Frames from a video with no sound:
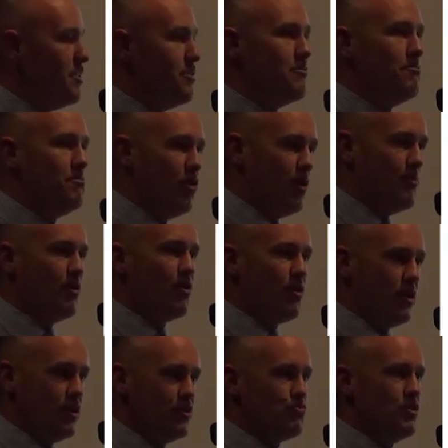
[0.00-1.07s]
my model
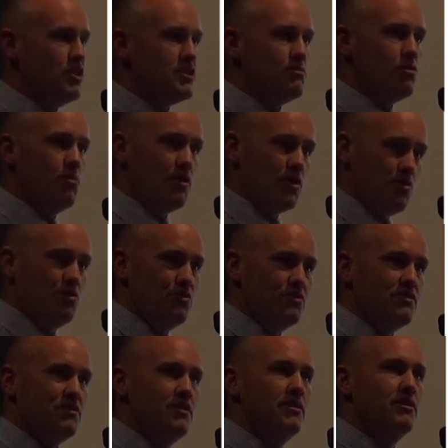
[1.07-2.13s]
is reasonable because.
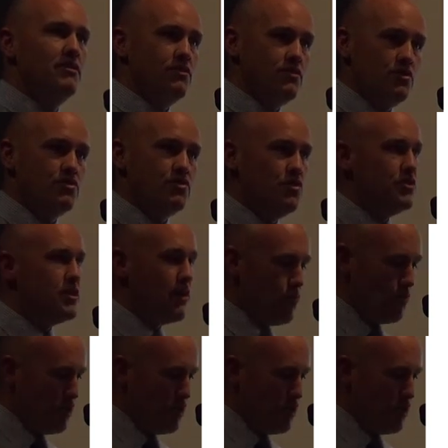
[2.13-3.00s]
Just use that really